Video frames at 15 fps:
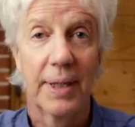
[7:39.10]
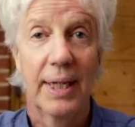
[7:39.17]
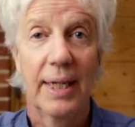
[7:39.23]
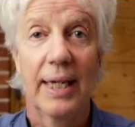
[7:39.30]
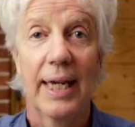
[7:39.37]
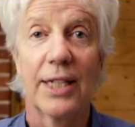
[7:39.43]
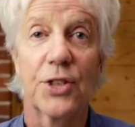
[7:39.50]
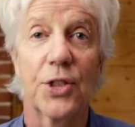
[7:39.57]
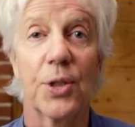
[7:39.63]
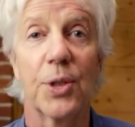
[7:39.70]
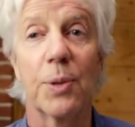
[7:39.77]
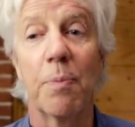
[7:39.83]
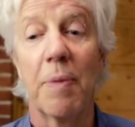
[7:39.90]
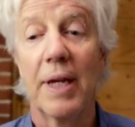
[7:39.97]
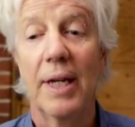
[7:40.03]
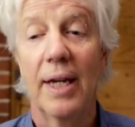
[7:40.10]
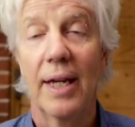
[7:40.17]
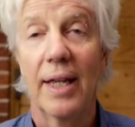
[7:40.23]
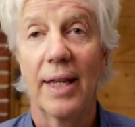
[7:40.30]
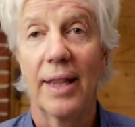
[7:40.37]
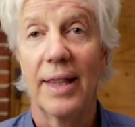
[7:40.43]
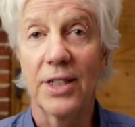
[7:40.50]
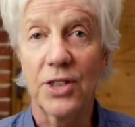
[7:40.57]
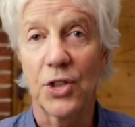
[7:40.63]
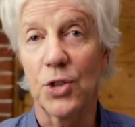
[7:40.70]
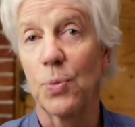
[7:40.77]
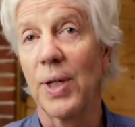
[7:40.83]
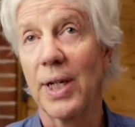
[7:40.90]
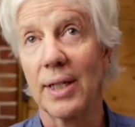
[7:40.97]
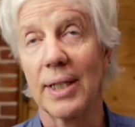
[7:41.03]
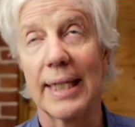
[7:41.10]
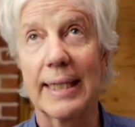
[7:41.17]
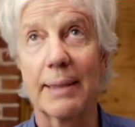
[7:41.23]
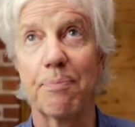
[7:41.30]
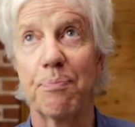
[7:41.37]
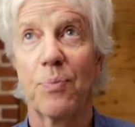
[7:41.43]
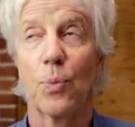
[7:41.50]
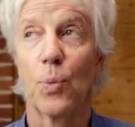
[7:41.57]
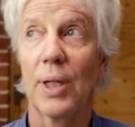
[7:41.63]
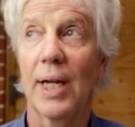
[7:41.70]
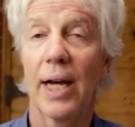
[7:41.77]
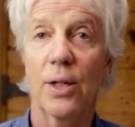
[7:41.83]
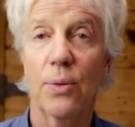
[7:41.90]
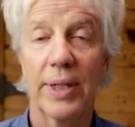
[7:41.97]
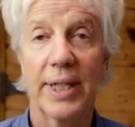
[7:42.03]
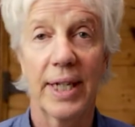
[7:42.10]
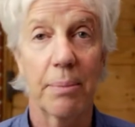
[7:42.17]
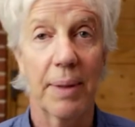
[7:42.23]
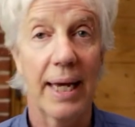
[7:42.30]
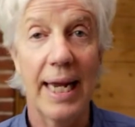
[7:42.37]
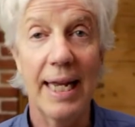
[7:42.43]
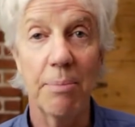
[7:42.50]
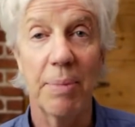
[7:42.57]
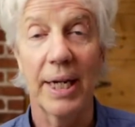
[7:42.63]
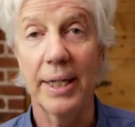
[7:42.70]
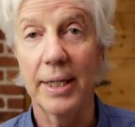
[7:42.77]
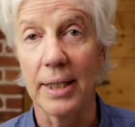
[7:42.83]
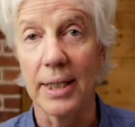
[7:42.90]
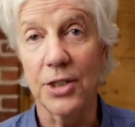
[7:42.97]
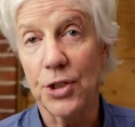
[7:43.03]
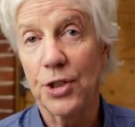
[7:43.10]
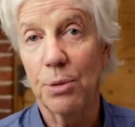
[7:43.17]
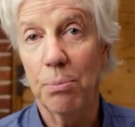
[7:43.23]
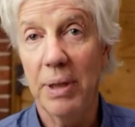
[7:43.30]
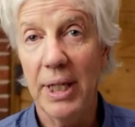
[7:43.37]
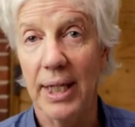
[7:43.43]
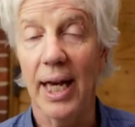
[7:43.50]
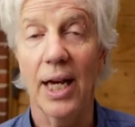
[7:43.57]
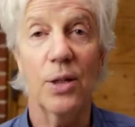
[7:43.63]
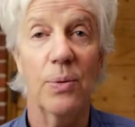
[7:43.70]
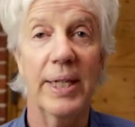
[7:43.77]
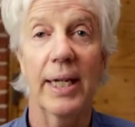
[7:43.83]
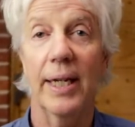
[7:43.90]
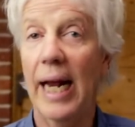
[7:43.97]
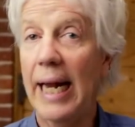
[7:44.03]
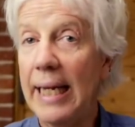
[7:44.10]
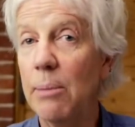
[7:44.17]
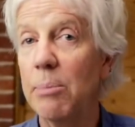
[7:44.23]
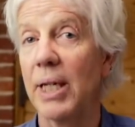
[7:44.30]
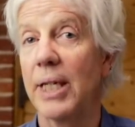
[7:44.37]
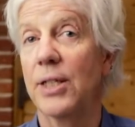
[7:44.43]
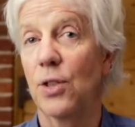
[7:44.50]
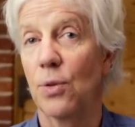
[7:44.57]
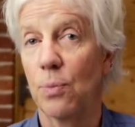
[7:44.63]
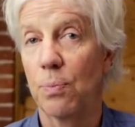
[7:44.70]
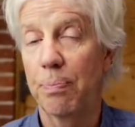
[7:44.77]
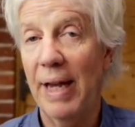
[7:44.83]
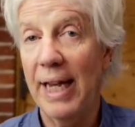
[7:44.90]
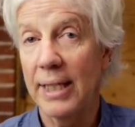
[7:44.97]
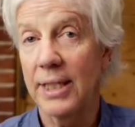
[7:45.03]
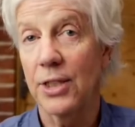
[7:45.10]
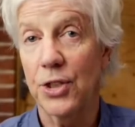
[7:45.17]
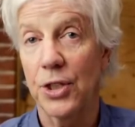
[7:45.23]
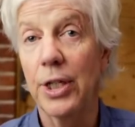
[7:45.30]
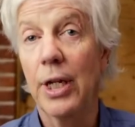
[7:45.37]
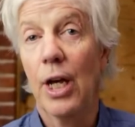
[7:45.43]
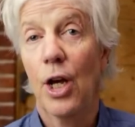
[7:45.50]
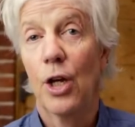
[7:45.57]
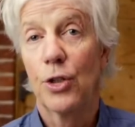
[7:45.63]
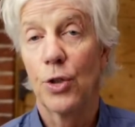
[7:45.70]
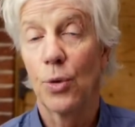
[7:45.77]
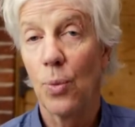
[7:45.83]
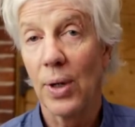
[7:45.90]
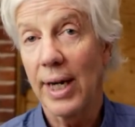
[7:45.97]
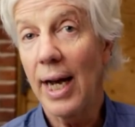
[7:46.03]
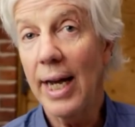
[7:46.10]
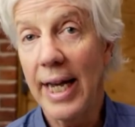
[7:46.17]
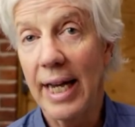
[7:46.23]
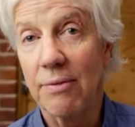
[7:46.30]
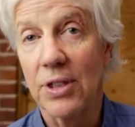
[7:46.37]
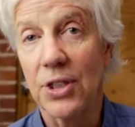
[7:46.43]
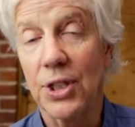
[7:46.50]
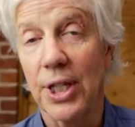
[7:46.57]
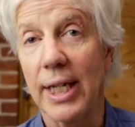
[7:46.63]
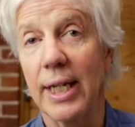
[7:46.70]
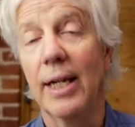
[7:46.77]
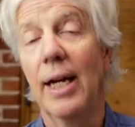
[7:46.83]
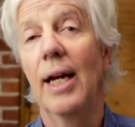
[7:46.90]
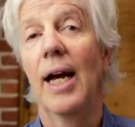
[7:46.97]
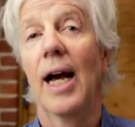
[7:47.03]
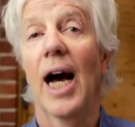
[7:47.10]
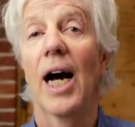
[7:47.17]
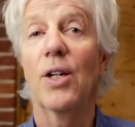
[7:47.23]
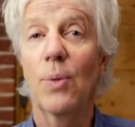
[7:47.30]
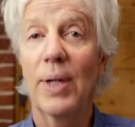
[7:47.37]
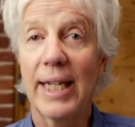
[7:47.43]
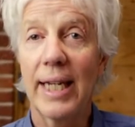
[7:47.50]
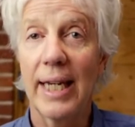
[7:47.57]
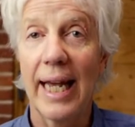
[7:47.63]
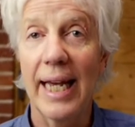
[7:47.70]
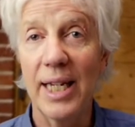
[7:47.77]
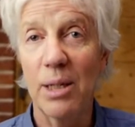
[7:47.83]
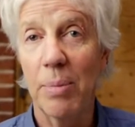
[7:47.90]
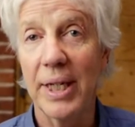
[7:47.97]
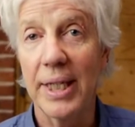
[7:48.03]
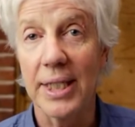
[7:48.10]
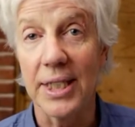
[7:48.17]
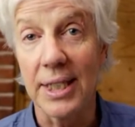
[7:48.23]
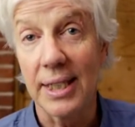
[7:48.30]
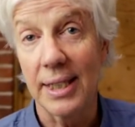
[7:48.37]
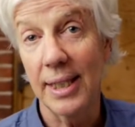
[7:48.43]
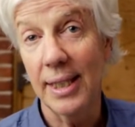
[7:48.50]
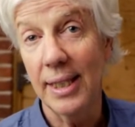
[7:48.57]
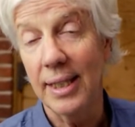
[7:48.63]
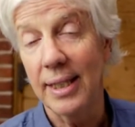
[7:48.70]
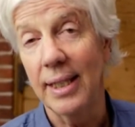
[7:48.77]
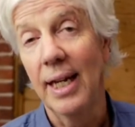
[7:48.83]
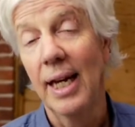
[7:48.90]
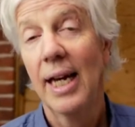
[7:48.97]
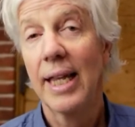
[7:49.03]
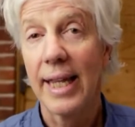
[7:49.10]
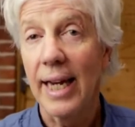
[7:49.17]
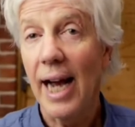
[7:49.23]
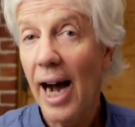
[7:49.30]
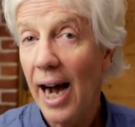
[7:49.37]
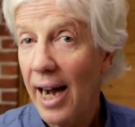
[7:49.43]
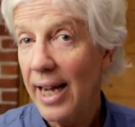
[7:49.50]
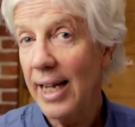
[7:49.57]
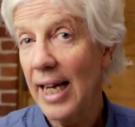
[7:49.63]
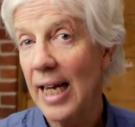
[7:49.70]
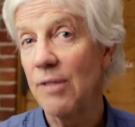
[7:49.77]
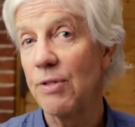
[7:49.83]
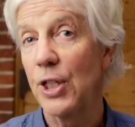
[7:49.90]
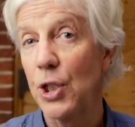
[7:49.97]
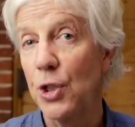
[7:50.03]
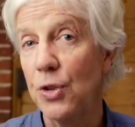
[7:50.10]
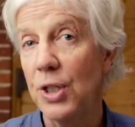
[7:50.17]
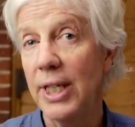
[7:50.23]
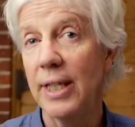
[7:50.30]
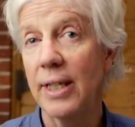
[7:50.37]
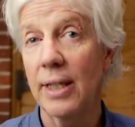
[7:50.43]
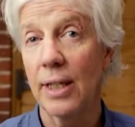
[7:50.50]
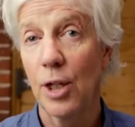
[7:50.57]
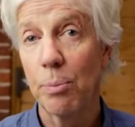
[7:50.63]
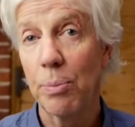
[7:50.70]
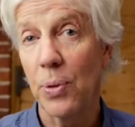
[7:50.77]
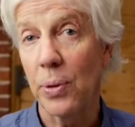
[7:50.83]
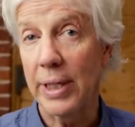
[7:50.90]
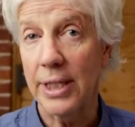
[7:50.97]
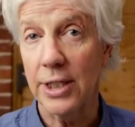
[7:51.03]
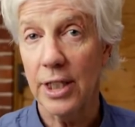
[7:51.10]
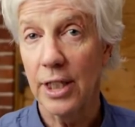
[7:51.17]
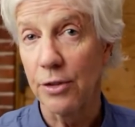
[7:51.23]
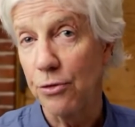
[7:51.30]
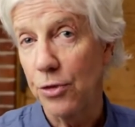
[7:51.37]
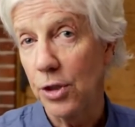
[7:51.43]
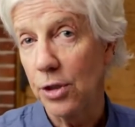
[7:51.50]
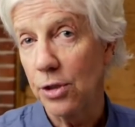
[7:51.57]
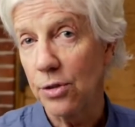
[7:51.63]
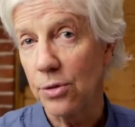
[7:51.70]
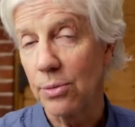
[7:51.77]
And so this is where, like, well, how do I get anybody to listen to me? How do I get anybody to pay attention to what I have to say? How do I get anybody to see that I have a unique point of view?